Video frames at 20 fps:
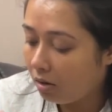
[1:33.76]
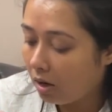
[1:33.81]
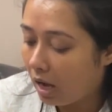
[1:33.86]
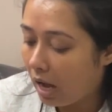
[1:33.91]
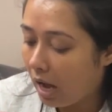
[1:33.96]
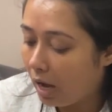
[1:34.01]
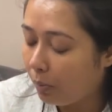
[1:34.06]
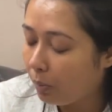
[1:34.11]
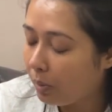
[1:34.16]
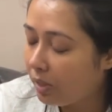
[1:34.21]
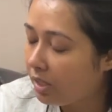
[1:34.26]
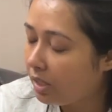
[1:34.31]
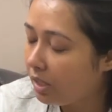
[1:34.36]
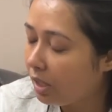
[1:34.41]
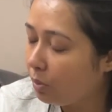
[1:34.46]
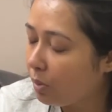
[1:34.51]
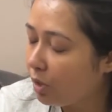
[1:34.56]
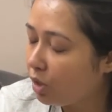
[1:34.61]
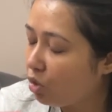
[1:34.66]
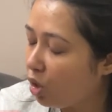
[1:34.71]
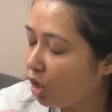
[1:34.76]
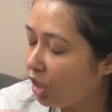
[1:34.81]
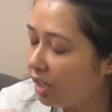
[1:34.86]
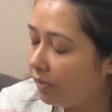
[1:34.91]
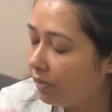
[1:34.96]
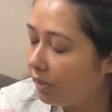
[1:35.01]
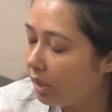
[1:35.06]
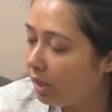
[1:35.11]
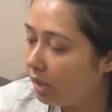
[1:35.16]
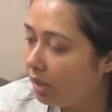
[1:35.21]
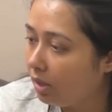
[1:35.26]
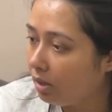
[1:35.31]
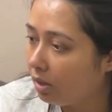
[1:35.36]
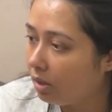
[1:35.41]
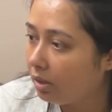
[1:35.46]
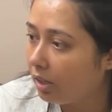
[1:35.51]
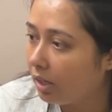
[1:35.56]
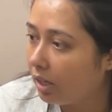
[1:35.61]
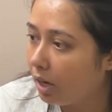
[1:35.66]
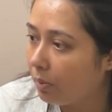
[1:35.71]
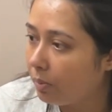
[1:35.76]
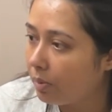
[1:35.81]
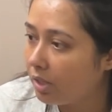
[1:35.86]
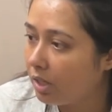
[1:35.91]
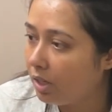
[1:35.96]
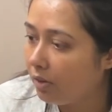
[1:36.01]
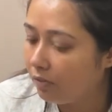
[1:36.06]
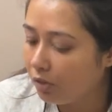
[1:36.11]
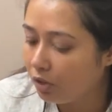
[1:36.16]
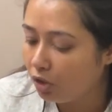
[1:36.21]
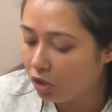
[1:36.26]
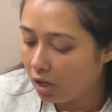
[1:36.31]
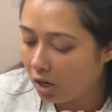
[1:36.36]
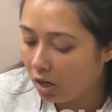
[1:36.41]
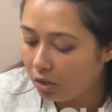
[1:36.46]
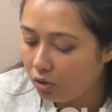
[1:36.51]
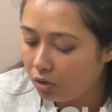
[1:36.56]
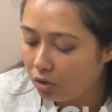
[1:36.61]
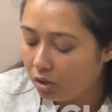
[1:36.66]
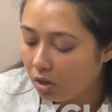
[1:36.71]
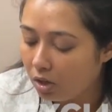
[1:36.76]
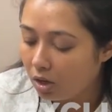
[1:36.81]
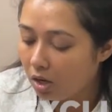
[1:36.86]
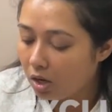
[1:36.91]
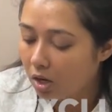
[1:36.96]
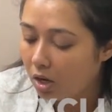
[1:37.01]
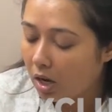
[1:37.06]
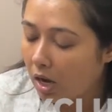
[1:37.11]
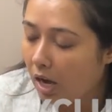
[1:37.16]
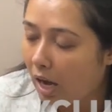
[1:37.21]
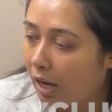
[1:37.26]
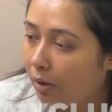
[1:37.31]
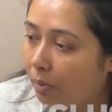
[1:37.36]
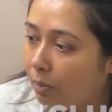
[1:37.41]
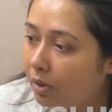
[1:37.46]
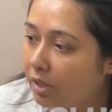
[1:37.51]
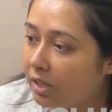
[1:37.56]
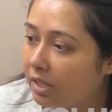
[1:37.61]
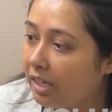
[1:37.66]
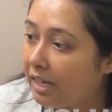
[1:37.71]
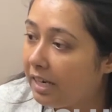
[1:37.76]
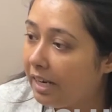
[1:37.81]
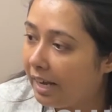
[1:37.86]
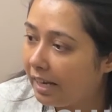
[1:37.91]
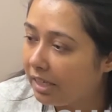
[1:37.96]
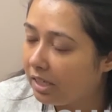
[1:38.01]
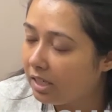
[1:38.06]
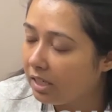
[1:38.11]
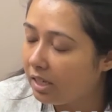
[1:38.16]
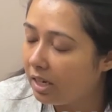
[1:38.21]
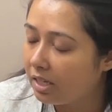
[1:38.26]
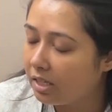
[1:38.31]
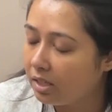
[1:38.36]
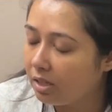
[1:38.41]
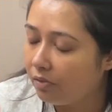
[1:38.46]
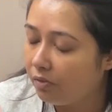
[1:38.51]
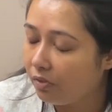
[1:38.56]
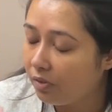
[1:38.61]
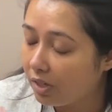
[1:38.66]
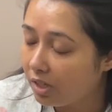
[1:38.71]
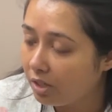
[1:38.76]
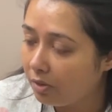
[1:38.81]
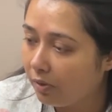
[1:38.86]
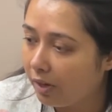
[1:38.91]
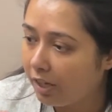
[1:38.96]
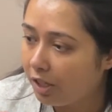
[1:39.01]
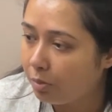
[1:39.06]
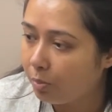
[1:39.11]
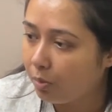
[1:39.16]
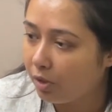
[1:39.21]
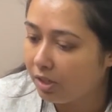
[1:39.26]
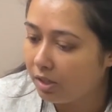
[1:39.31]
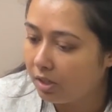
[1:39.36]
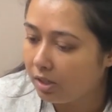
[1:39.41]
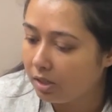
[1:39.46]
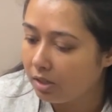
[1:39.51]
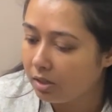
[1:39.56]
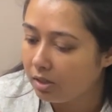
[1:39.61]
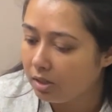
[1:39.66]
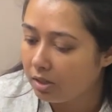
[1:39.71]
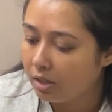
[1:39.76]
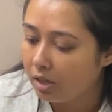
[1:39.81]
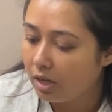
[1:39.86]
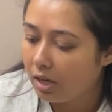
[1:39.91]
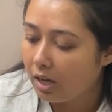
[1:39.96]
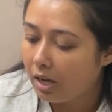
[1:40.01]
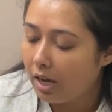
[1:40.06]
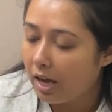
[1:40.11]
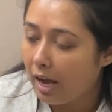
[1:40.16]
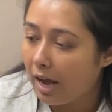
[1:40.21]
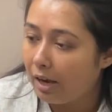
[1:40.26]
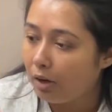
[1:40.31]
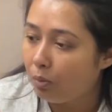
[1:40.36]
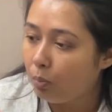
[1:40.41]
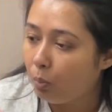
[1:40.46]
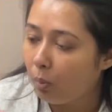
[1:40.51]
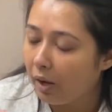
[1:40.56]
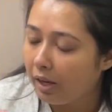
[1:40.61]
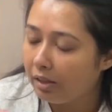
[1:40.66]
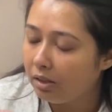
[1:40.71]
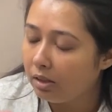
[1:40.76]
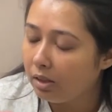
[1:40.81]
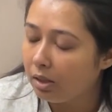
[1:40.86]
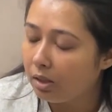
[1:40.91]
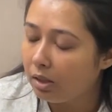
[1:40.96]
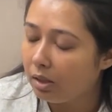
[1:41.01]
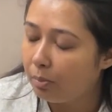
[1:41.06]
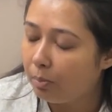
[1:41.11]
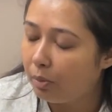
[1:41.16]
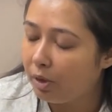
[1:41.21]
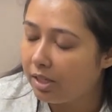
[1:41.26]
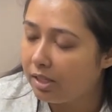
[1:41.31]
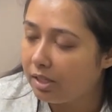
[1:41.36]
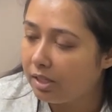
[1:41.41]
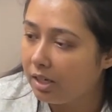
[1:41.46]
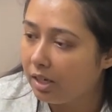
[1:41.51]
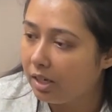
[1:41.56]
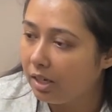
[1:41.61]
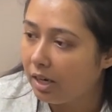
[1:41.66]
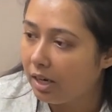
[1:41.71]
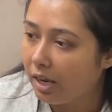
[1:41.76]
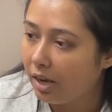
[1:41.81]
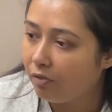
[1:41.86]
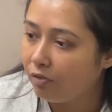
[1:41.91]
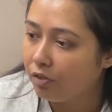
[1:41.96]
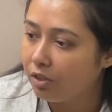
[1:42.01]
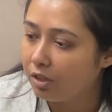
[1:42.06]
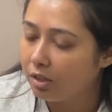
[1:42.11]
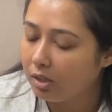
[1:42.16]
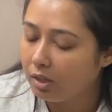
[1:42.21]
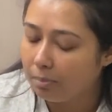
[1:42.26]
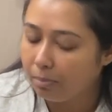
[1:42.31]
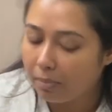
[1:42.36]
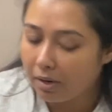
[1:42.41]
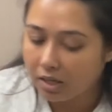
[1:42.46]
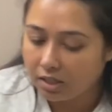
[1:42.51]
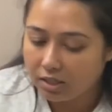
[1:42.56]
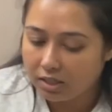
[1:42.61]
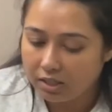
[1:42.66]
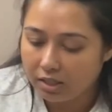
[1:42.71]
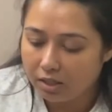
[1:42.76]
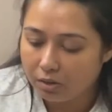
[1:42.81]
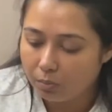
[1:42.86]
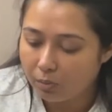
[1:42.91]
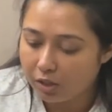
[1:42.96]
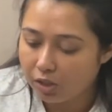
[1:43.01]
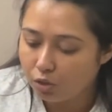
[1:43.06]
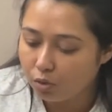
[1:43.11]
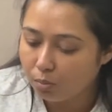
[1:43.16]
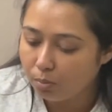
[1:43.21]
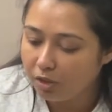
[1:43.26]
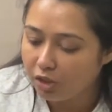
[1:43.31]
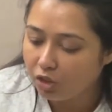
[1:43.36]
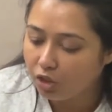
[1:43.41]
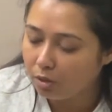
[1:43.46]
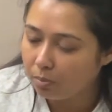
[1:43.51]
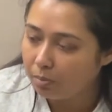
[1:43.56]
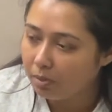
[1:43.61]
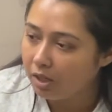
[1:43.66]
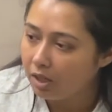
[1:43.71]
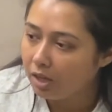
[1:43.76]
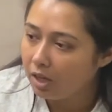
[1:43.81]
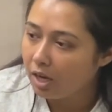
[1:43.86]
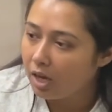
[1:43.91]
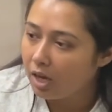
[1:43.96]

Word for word: I was it was not even a year that I was given charge. I was elected as the first vice president, and when the president left the party and went to BJP,